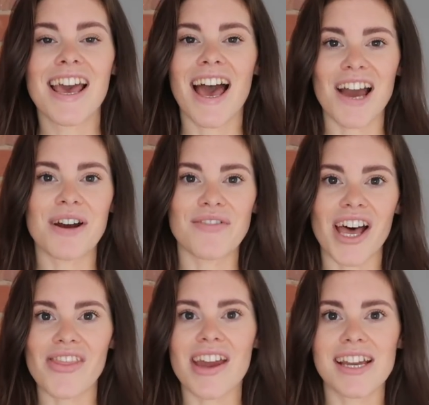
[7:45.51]

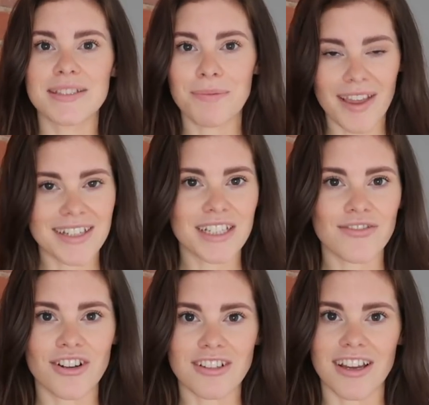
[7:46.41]
However, there is plenty of
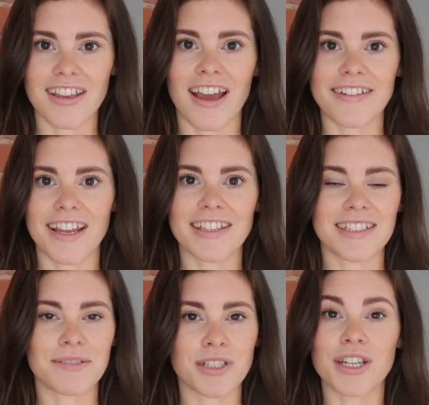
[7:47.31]
online
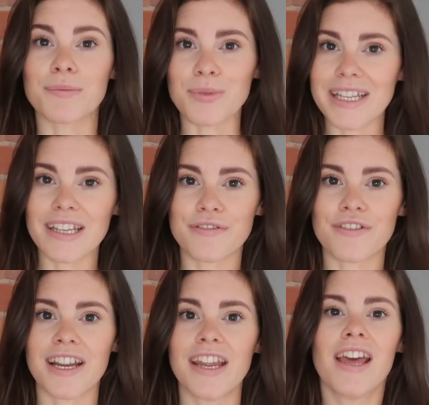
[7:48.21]
calculators which are completely
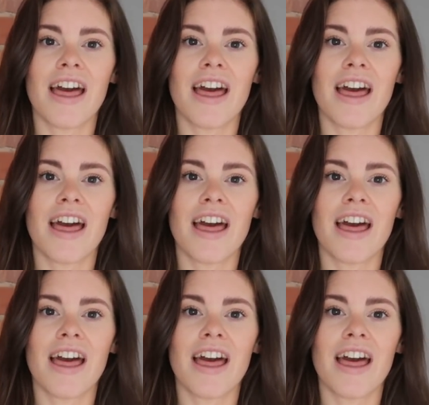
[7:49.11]
free,